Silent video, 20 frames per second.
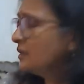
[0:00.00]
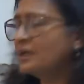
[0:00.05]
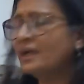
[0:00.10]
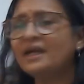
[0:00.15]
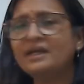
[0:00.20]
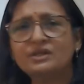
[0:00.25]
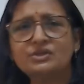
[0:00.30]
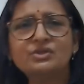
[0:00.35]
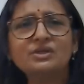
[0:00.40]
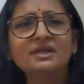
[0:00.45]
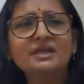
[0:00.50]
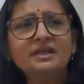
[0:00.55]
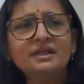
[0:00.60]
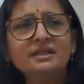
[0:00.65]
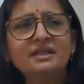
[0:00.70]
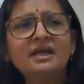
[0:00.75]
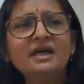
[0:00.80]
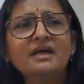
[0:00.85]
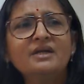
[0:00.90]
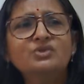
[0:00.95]
actually
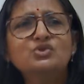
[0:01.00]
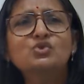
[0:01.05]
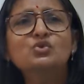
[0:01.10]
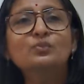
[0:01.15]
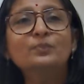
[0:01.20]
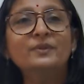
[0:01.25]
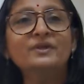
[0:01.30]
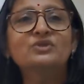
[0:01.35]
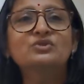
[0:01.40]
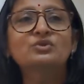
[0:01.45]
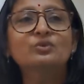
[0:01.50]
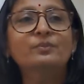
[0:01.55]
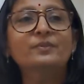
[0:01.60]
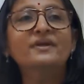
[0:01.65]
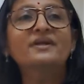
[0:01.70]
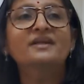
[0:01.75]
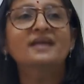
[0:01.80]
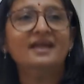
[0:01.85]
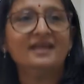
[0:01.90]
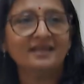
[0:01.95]
they are super
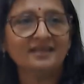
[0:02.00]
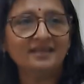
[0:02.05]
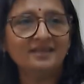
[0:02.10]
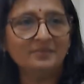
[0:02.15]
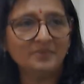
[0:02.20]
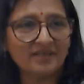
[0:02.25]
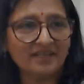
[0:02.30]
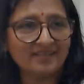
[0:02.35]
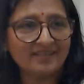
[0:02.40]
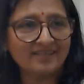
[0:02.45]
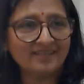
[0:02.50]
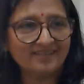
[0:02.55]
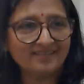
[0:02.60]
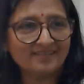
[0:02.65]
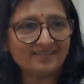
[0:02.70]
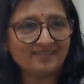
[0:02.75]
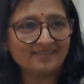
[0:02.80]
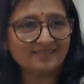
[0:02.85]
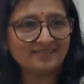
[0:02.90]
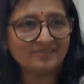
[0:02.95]
tiny
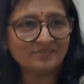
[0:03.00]
materials.